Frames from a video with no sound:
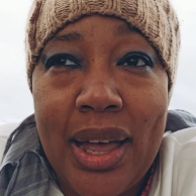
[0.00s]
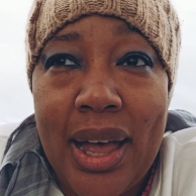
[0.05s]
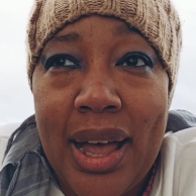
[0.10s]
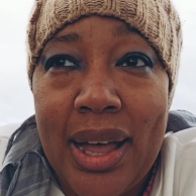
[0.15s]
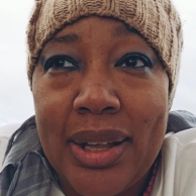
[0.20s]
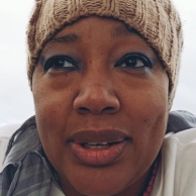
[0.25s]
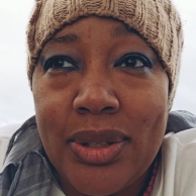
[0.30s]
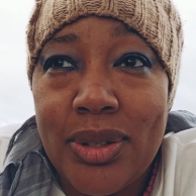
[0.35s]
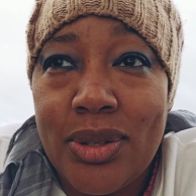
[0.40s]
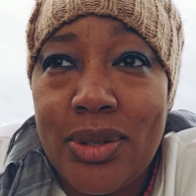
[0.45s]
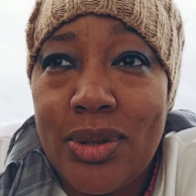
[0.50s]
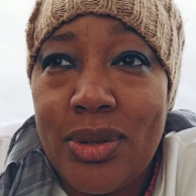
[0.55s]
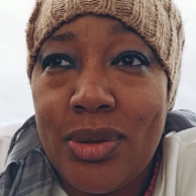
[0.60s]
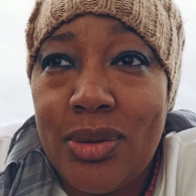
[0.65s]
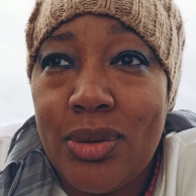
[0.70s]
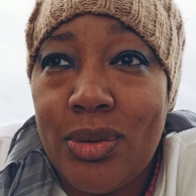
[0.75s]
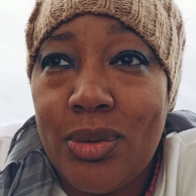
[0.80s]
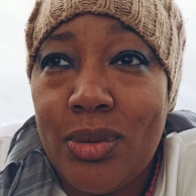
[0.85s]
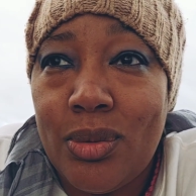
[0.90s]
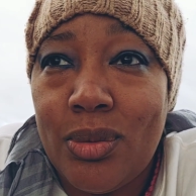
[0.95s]

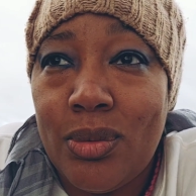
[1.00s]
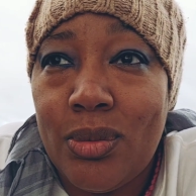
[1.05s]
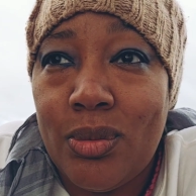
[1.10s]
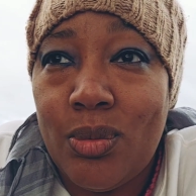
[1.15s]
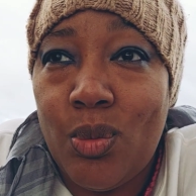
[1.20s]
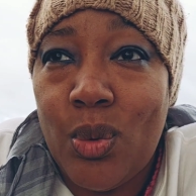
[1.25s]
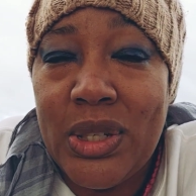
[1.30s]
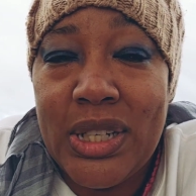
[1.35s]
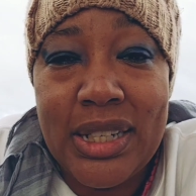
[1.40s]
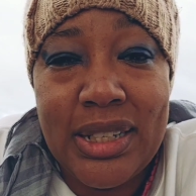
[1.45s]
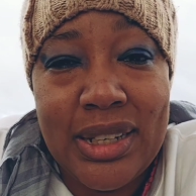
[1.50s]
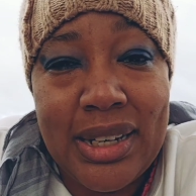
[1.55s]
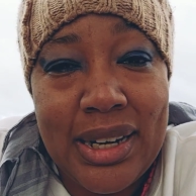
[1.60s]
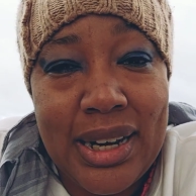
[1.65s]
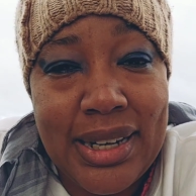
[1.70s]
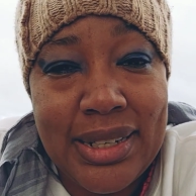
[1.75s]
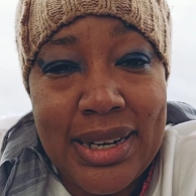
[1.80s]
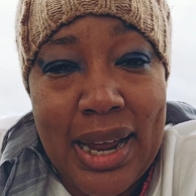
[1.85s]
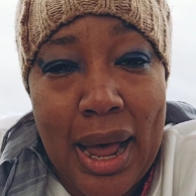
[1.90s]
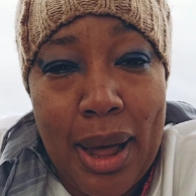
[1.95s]
and we didn't
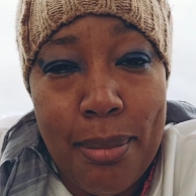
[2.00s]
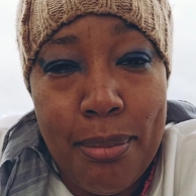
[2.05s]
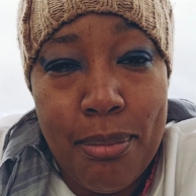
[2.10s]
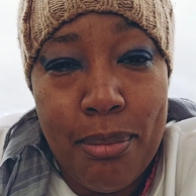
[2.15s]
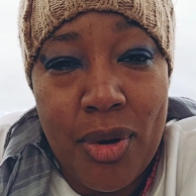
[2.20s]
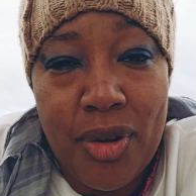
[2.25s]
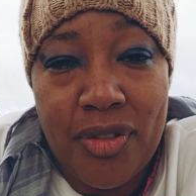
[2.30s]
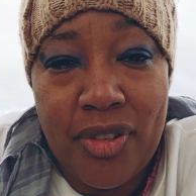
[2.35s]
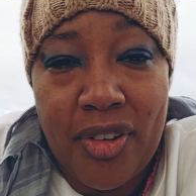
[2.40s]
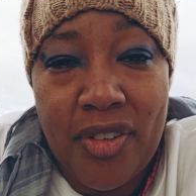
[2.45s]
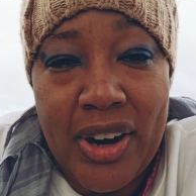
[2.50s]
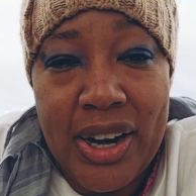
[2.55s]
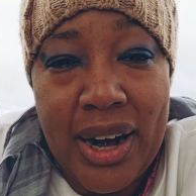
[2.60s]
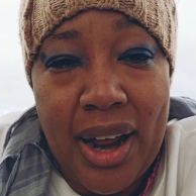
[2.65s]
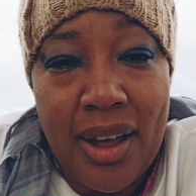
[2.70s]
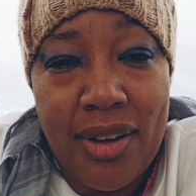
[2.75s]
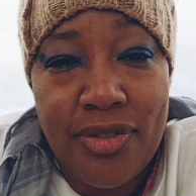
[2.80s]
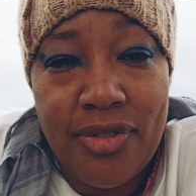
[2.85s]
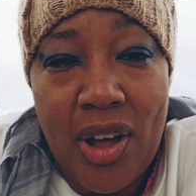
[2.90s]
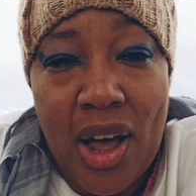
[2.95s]
need our mother and
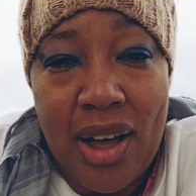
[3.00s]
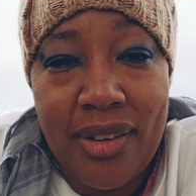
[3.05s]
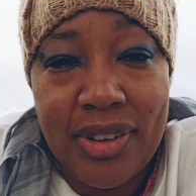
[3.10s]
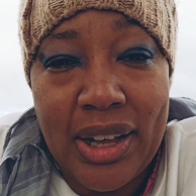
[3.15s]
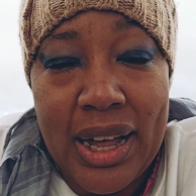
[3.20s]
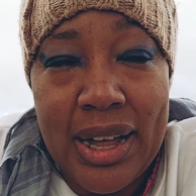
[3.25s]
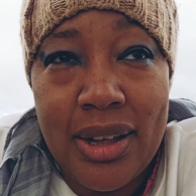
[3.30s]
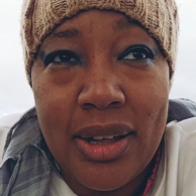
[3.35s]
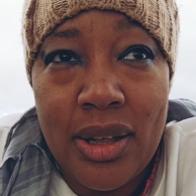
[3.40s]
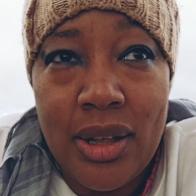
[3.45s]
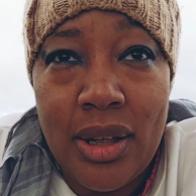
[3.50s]
our father